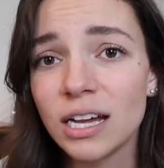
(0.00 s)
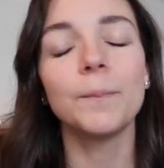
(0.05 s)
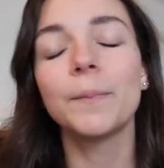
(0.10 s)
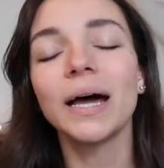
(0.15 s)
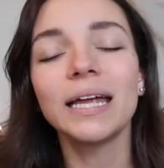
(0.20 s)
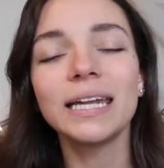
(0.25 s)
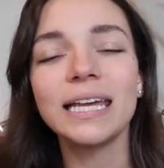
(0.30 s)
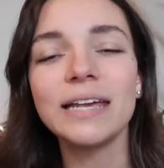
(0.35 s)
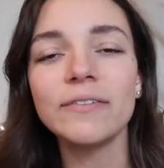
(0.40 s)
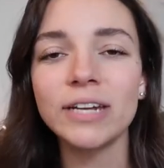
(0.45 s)

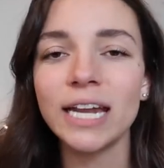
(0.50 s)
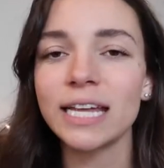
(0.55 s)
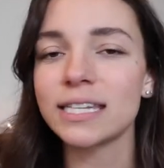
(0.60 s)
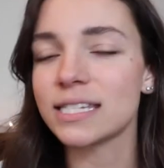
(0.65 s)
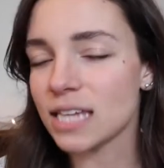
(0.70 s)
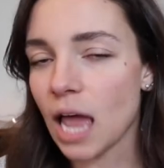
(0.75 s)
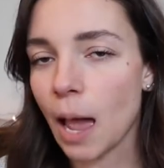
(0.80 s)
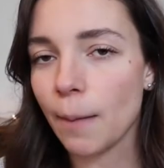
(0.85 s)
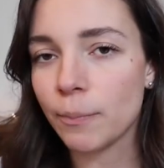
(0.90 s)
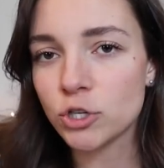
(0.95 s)
But even at
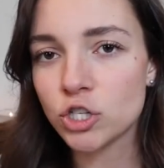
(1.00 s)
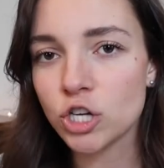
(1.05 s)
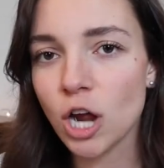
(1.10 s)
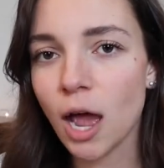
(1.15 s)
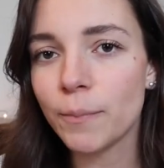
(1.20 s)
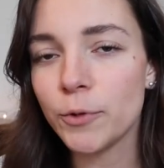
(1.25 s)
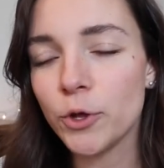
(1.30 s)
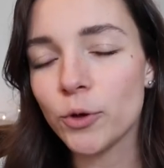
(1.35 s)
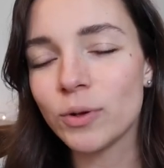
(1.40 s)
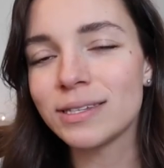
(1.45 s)
Stop and
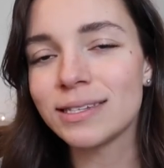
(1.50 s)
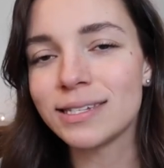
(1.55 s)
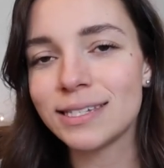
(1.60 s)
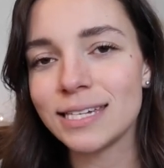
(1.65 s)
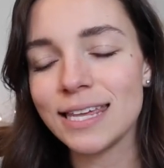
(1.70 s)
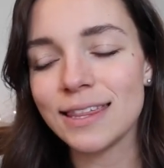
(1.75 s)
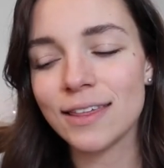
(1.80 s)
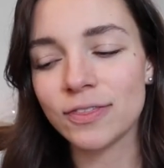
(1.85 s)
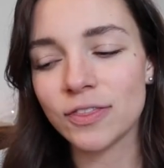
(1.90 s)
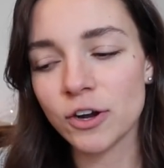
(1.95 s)
Shop, you can
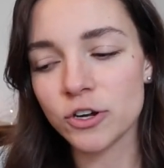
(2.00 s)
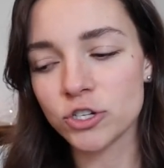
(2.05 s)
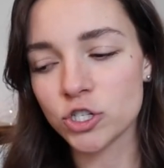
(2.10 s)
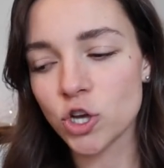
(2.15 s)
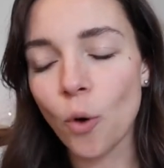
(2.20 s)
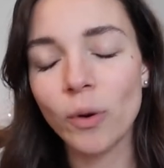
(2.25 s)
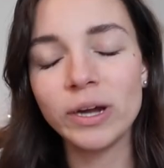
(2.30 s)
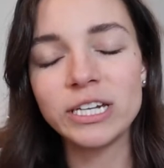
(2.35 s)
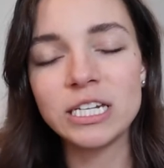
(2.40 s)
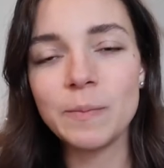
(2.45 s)
see that there's
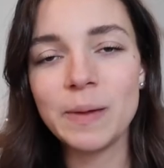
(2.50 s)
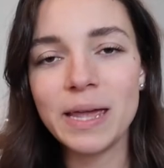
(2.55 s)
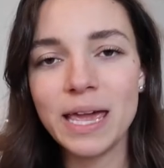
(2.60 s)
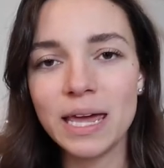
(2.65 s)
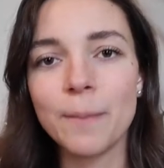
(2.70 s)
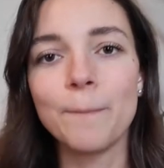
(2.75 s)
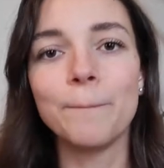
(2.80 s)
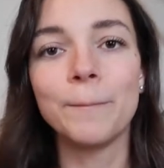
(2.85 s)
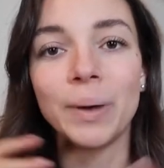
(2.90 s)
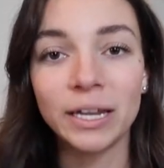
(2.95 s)
going to be
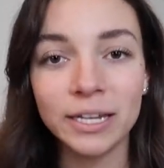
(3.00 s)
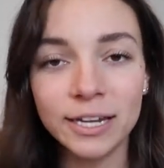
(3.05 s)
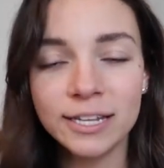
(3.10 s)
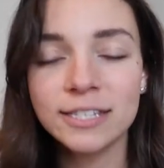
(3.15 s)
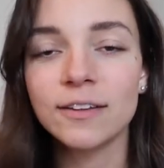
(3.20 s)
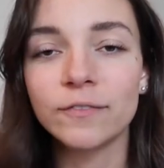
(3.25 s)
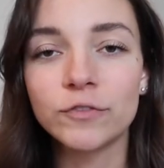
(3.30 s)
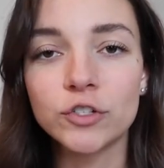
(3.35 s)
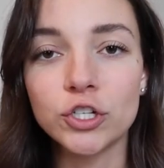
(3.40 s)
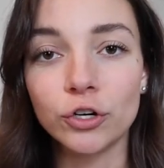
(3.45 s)
an
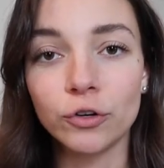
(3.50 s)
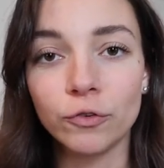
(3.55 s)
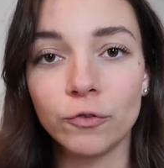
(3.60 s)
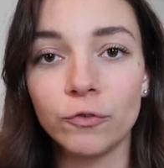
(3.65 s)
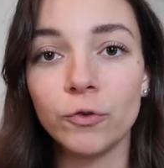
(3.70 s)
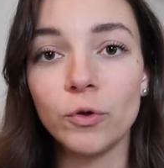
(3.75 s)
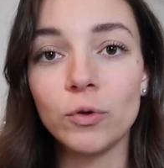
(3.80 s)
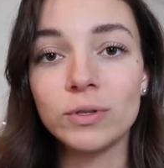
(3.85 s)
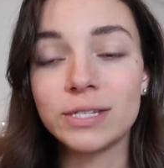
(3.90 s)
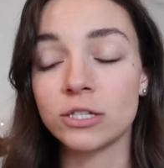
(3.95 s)
abundance of certain
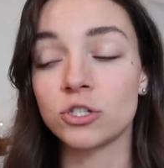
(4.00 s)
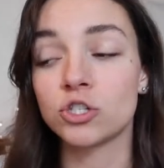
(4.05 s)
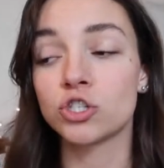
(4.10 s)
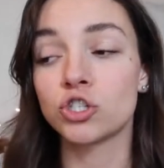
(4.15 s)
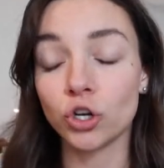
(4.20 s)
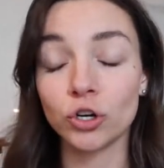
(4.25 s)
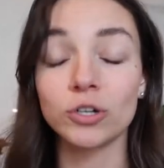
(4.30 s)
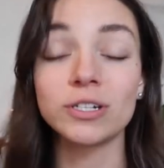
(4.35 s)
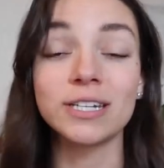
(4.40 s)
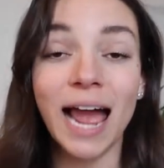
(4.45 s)
foods at
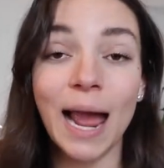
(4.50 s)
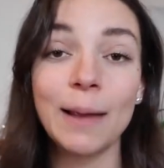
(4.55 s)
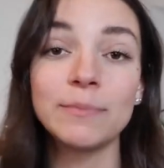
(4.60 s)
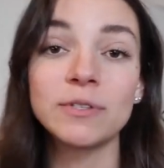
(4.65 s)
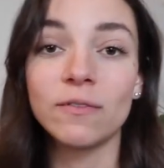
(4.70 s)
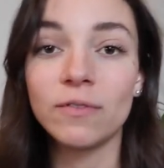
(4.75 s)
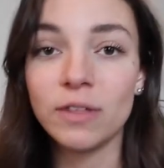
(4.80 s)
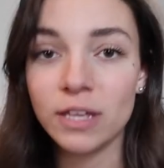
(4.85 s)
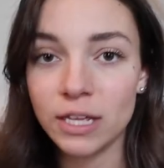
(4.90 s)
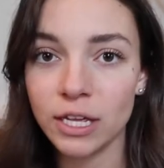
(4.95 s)
certain
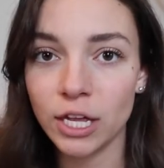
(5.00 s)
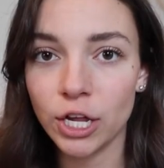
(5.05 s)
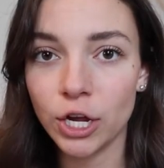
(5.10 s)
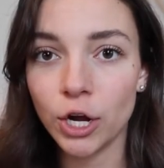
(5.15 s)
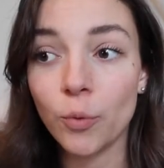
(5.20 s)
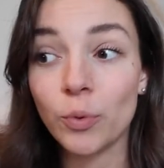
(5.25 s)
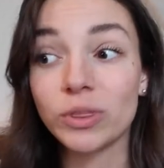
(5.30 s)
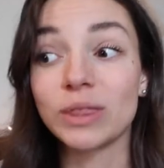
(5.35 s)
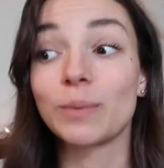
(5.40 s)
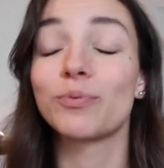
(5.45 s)
times of the
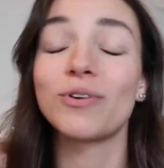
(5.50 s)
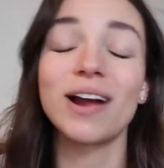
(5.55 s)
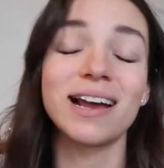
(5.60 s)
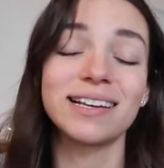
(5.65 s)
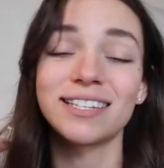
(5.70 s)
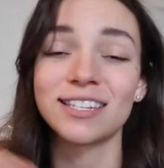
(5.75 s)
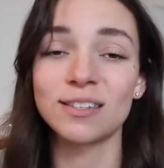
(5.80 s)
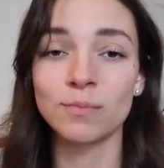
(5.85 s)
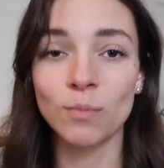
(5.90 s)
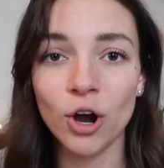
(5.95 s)
year with the
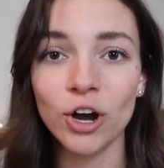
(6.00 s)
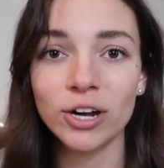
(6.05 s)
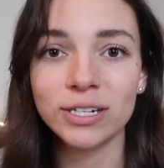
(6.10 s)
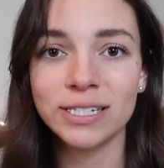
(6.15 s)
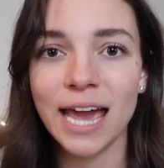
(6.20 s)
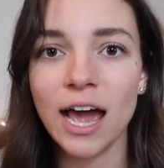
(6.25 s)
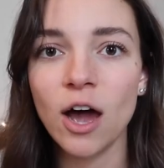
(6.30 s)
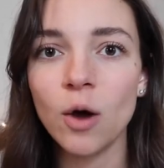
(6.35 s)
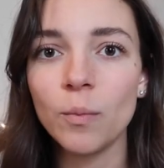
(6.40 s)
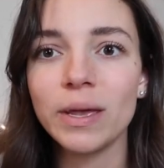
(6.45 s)
prices marked
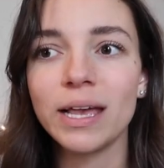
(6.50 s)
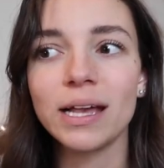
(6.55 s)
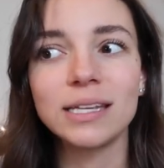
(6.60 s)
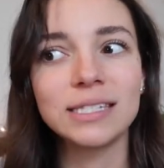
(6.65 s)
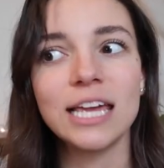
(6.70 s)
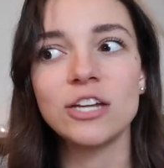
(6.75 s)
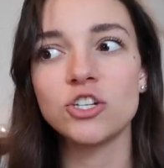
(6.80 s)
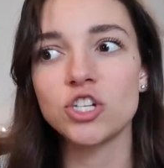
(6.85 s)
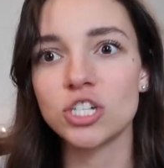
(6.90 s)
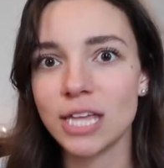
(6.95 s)
down because
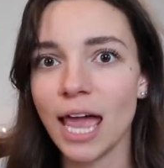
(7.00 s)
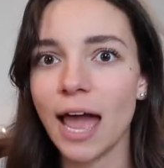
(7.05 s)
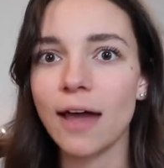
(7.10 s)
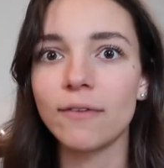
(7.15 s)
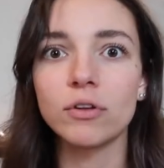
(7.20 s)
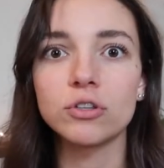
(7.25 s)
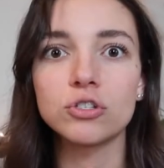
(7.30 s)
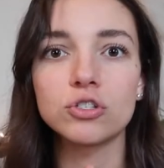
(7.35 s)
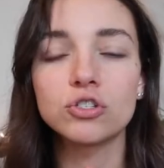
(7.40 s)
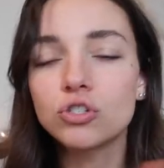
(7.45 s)
they just
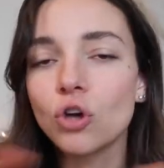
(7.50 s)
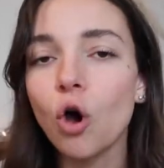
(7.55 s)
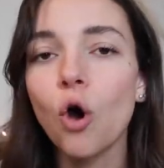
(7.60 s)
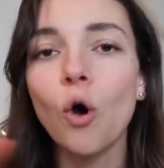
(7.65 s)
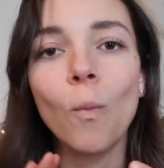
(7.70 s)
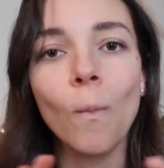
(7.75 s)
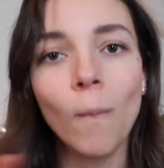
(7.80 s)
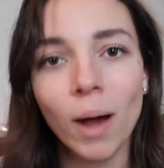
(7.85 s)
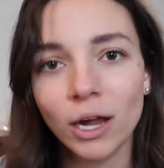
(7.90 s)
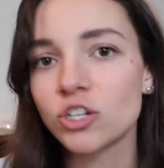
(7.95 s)
have
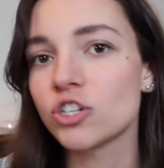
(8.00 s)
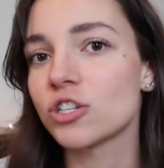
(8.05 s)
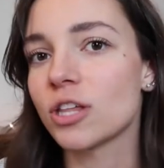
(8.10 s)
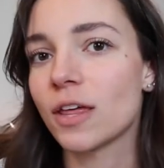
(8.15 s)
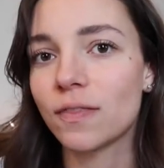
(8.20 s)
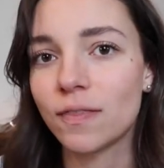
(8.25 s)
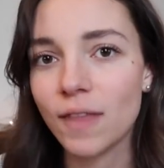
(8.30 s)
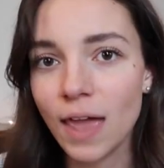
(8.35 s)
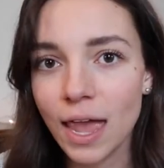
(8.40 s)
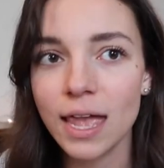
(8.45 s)
so much
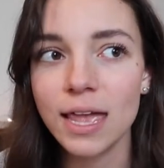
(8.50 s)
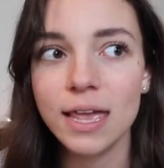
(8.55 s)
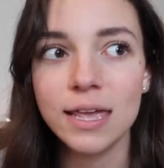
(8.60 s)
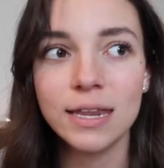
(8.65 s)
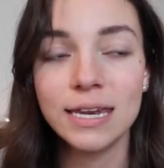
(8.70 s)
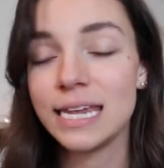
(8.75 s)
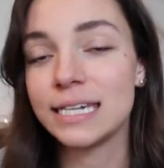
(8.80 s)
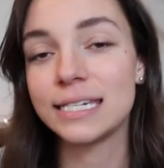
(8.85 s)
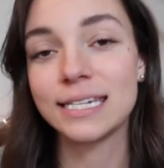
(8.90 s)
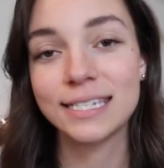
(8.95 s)
that they
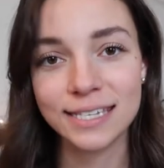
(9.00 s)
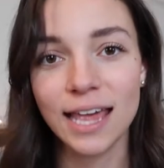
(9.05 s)
need to